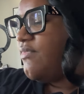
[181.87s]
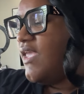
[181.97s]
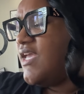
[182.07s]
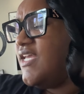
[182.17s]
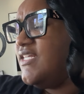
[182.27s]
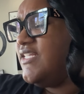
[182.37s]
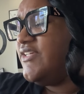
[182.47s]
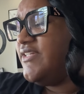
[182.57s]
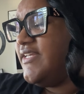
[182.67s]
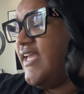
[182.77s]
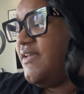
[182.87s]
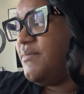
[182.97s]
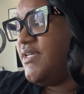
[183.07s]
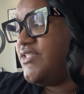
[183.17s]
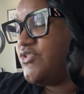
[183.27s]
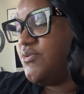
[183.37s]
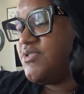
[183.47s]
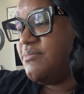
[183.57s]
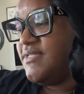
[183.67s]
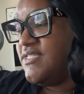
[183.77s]
and he literally gave me a scripture,
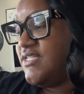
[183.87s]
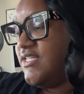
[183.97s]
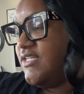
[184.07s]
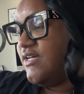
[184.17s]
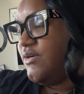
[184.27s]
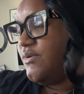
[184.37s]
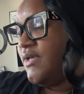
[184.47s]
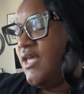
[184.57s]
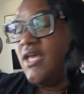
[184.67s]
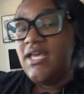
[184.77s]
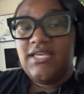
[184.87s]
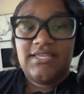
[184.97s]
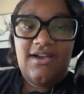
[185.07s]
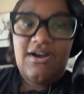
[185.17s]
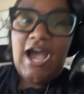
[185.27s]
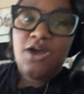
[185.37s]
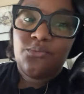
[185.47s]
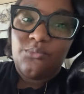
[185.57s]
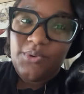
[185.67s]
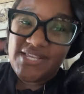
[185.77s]
be still and know. And y'all, I
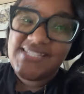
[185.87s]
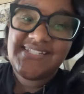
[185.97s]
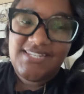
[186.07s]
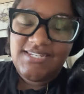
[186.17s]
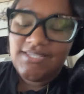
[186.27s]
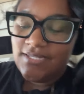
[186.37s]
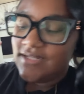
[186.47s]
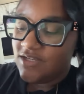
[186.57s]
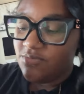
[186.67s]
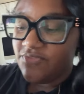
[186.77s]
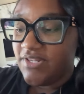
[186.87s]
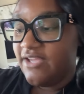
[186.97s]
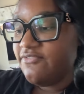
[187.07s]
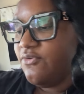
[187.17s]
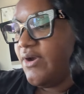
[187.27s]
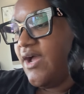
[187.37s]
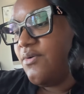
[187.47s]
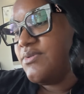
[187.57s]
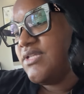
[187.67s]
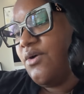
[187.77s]
rested in him for like 4
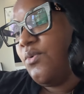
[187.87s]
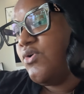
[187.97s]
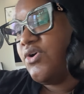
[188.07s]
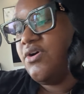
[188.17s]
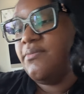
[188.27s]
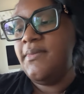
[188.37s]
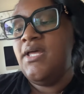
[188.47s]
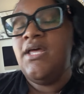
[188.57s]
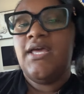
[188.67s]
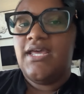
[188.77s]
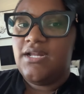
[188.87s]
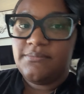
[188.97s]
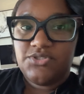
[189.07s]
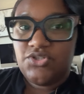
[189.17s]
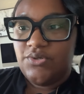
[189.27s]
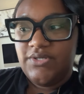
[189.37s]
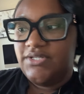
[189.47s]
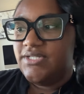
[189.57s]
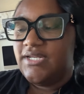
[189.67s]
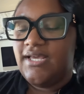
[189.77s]
hours. I woke up and I'm so
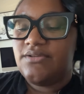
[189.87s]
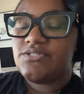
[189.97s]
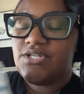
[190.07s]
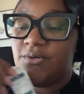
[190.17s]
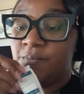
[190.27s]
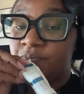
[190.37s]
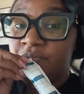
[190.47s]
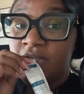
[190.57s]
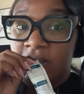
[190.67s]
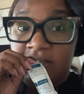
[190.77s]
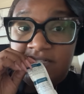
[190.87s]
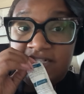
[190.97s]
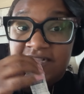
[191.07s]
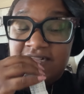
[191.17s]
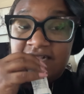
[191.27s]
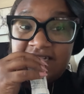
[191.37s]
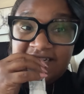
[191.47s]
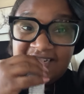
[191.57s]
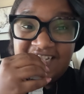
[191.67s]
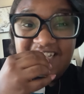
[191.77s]
good now. So
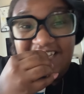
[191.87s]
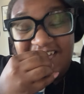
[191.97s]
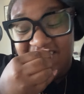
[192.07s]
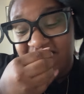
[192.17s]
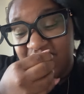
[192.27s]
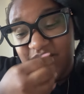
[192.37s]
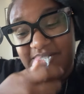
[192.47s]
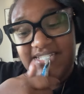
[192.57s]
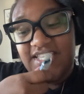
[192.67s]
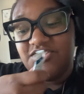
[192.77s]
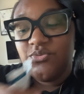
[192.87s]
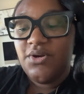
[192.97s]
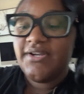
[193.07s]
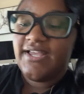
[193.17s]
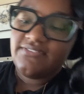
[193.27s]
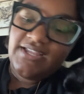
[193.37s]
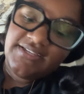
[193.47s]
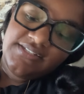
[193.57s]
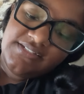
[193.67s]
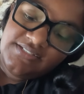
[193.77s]
yeah, I'm about to get to work after I
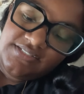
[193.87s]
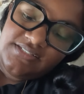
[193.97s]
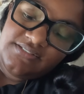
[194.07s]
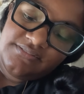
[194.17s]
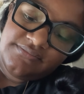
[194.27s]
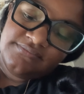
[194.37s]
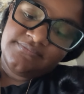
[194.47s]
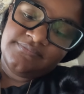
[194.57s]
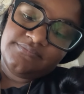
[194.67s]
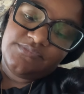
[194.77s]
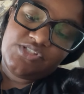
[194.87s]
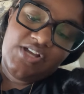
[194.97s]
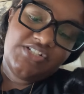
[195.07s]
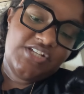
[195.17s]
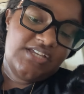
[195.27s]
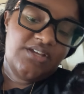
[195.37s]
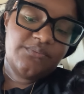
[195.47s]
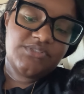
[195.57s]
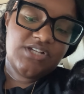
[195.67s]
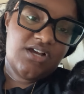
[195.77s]
get done eating. So I'll check in
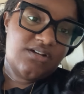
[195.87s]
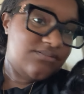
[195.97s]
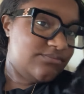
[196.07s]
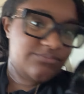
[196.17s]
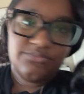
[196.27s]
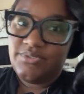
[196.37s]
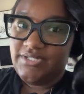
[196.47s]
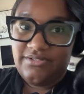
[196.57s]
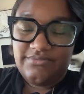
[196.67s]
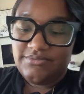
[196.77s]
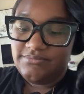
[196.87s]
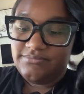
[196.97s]
with y'all whenever.